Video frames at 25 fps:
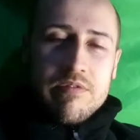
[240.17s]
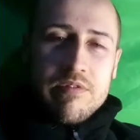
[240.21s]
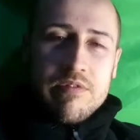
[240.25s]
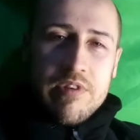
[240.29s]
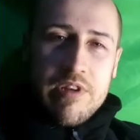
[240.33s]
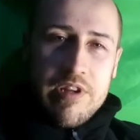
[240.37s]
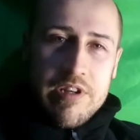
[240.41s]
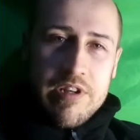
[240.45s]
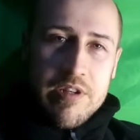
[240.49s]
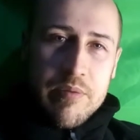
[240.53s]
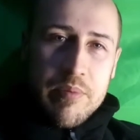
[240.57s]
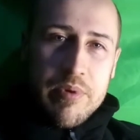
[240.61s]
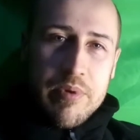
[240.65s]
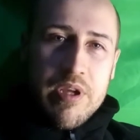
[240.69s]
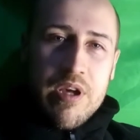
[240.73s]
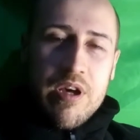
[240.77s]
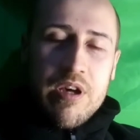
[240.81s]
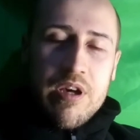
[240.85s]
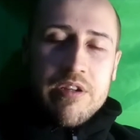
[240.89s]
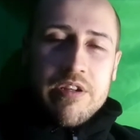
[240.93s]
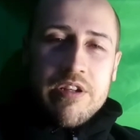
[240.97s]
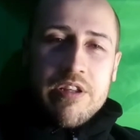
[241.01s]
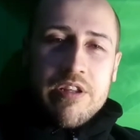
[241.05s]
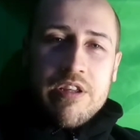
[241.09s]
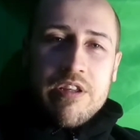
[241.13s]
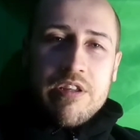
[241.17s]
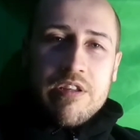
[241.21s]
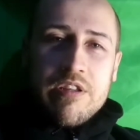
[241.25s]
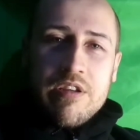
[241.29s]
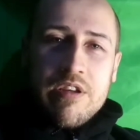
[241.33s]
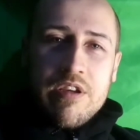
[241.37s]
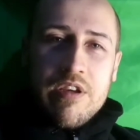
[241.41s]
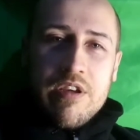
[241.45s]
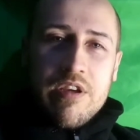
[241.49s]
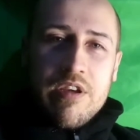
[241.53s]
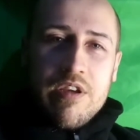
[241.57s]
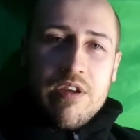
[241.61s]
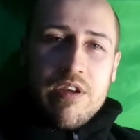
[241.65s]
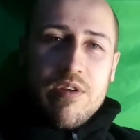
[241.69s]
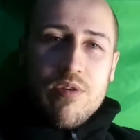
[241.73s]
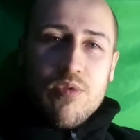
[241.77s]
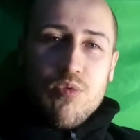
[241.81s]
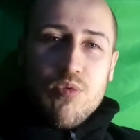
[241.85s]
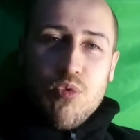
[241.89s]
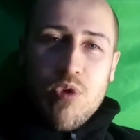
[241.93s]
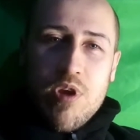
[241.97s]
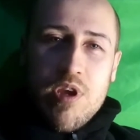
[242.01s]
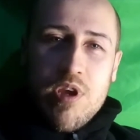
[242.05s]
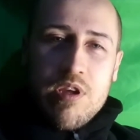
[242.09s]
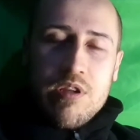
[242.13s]
Linda McCartney
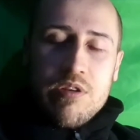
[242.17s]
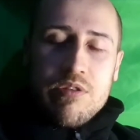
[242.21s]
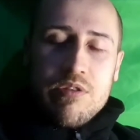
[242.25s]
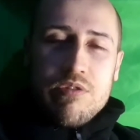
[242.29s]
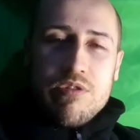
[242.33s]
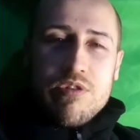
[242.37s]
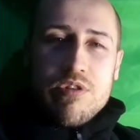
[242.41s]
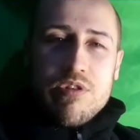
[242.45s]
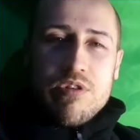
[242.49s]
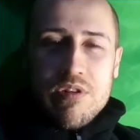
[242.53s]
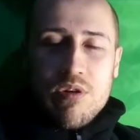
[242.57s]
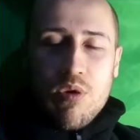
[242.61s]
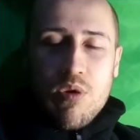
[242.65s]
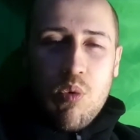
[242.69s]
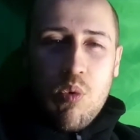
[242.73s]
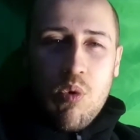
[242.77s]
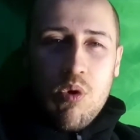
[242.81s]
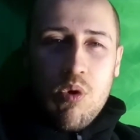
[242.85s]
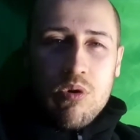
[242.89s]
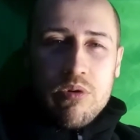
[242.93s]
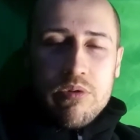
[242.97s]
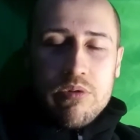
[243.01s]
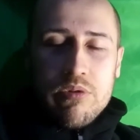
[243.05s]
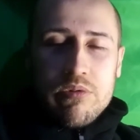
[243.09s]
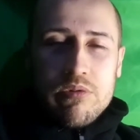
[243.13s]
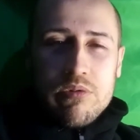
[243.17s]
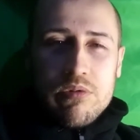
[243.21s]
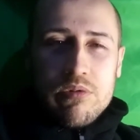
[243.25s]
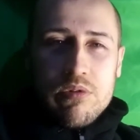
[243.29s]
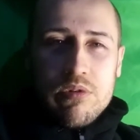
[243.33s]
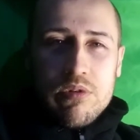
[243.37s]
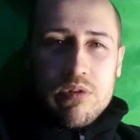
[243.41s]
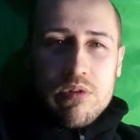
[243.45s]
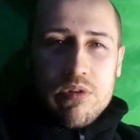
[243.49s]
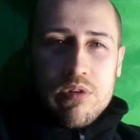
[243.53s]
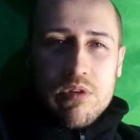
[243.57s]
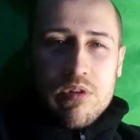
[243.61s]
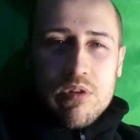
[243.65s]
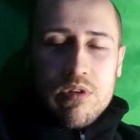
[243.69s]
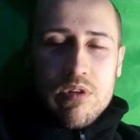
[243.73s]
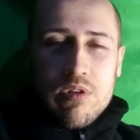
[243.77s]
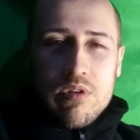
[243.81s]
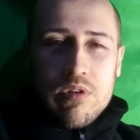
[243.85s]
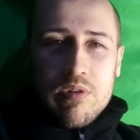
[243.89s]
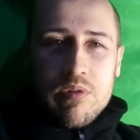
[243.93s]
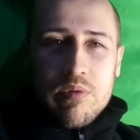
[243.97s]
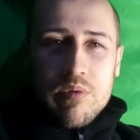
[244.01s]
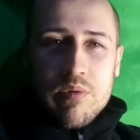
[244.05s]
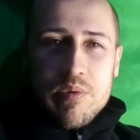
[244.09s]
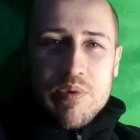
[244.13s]
range of corn,
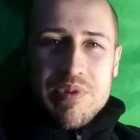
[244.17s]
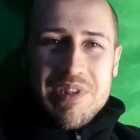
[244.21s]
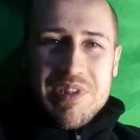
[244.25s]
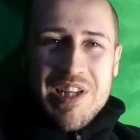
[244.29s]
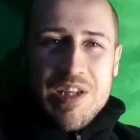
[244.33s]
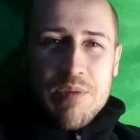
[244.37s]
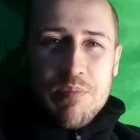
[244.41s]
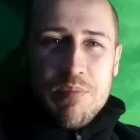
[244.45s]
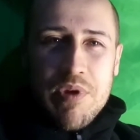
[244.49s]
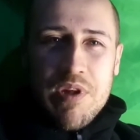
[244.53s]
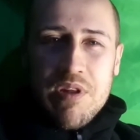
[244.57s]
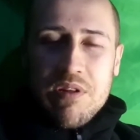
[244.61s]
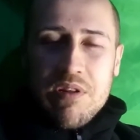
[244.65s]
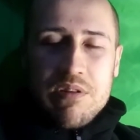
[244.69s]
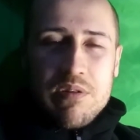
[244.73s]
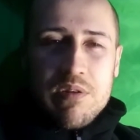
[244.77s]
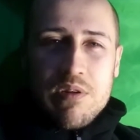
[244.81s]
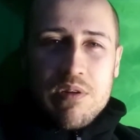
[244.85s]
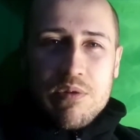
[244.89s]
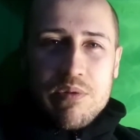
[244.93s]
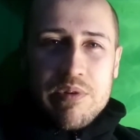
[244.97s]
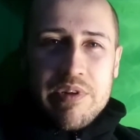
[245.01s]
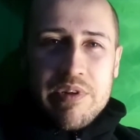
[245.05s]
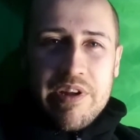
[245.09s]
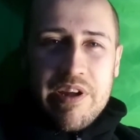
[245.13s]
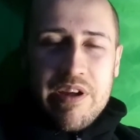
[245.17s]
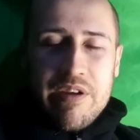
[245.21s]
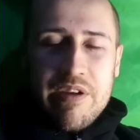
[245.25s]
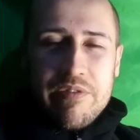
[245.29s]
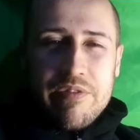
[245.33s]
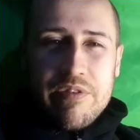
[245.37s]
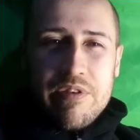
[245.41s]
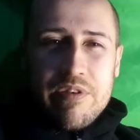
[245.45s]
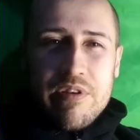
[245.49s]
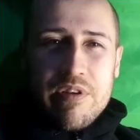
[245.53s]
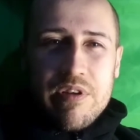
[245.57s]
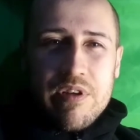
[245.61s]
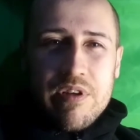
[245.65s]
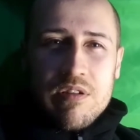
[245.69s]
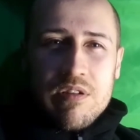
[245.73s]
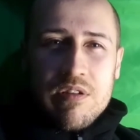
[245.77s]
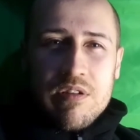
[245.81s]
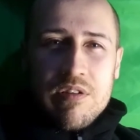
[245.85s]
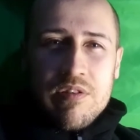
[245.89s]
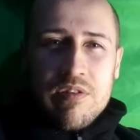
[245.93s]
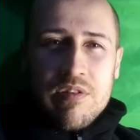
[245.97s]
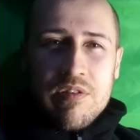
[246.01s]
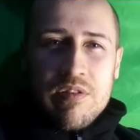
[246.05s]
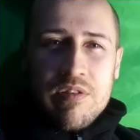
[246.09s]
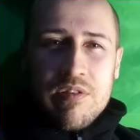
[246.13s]
which was egg-based, so I couldn't have.
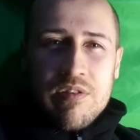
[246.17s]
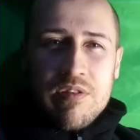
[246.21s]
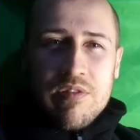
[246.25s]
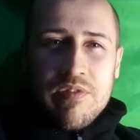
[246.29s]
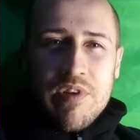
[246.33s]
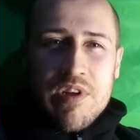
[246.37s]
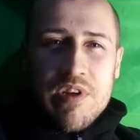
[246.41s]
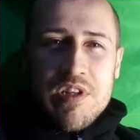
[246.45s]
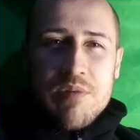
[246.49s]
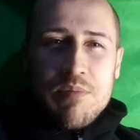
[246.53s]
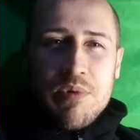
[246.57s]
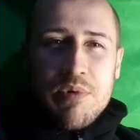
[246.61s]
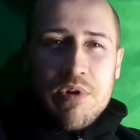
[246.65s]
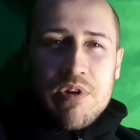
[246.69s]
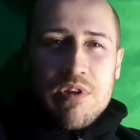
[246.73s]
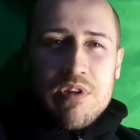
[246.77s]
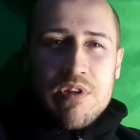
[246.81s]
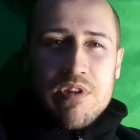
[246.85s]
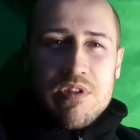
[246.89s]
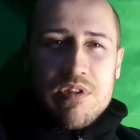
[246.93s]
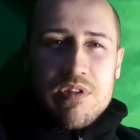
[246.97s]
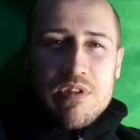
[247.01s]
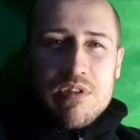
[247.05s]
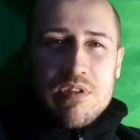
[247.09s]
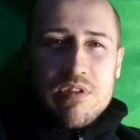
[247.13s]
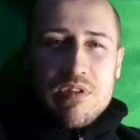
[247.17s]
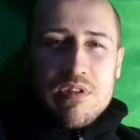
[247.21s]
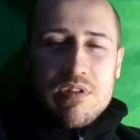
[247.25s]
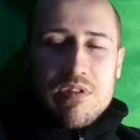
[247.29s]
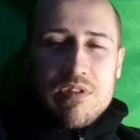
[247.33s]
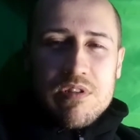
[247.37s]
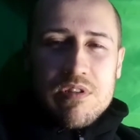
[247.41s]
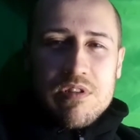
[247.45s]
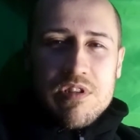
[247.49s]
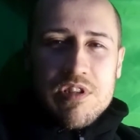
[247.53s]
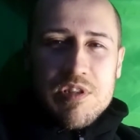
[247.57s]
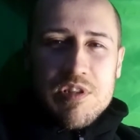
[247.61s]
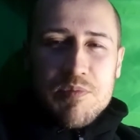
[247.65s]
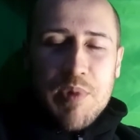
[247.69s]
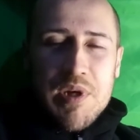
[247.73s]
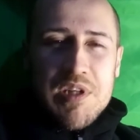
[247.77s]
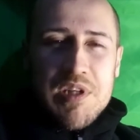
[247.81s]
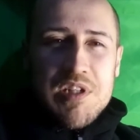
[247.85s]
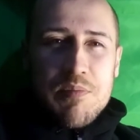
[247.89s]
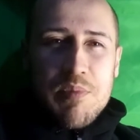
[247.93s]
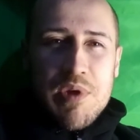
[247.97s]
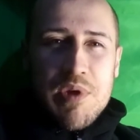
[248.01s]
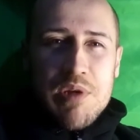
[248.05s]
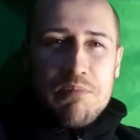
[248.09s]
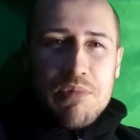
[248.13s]
Veggie burgers,
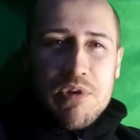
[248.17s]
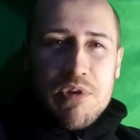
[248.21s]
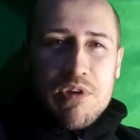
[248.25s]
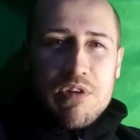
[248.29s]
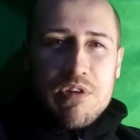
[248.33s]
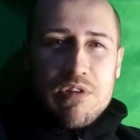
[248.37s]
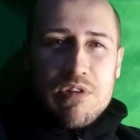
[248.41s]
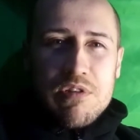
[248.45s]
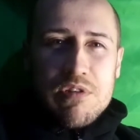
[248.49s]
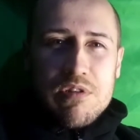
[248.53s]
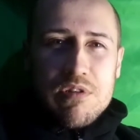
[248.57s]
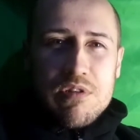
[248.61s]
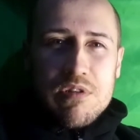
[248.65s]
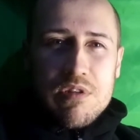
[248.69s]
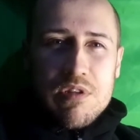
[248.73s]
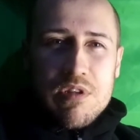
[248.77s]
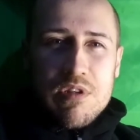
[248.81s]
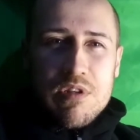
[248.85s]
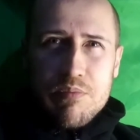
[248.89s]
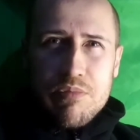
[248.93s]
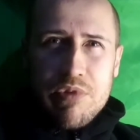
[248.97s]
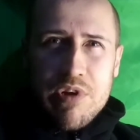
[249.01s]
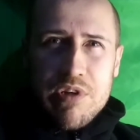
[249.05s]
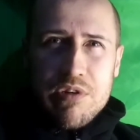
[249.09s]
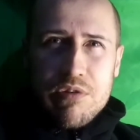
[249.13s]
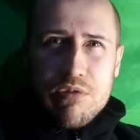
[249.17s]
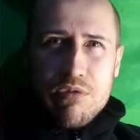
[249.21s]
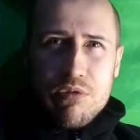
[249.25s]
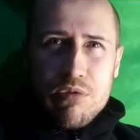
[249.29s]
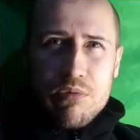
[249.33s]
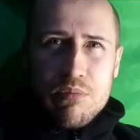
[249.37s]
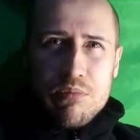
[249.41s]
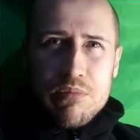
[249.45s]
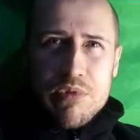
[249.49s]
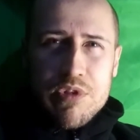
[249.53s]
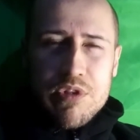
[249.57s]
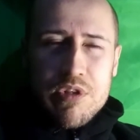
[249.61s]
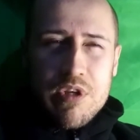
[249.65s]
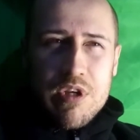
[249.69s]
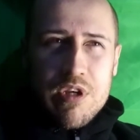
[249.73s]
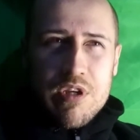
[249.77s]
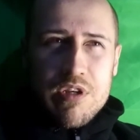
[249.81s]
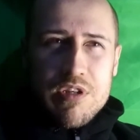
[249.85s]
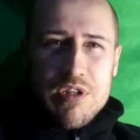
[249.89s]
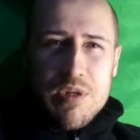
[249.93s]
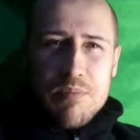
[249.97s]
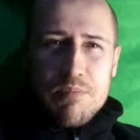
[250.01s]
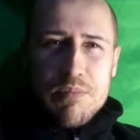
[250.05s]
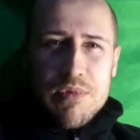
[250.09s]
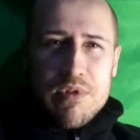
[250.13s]
spicy bean burgers, bread-crumbed
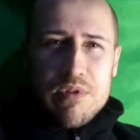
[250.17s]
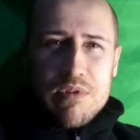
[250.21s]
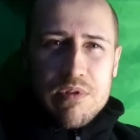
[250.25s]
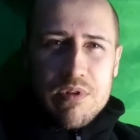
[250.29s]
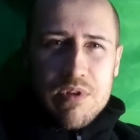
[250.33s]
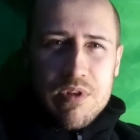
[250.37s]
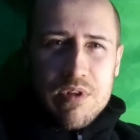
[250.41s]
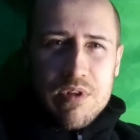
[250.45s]
chips,